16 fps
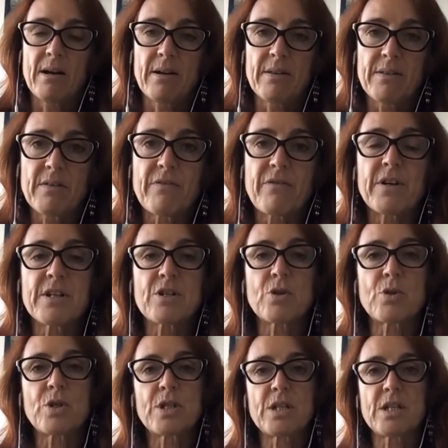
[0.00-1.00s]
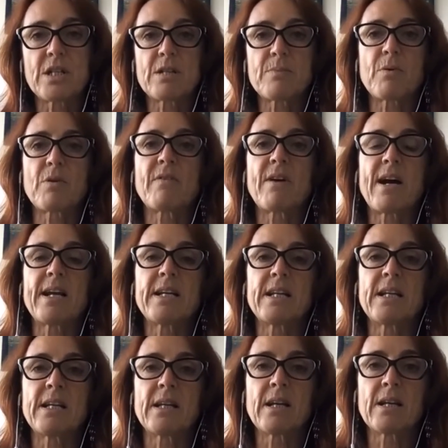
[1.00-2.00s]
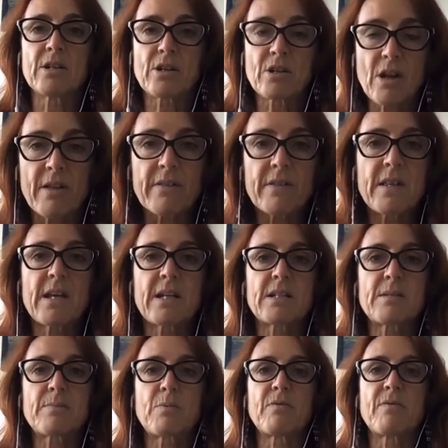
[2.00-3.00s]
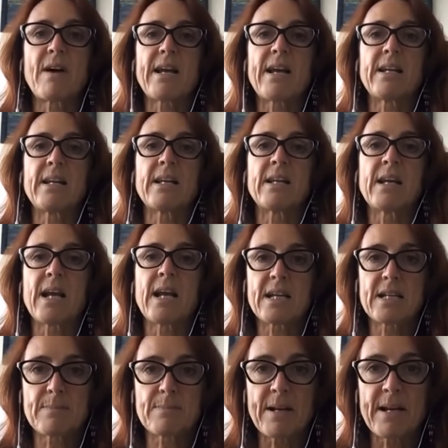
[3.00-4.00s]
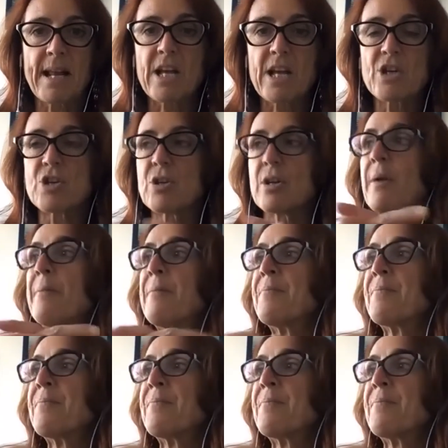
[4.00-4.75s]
different sources, providing the context, providing explanation.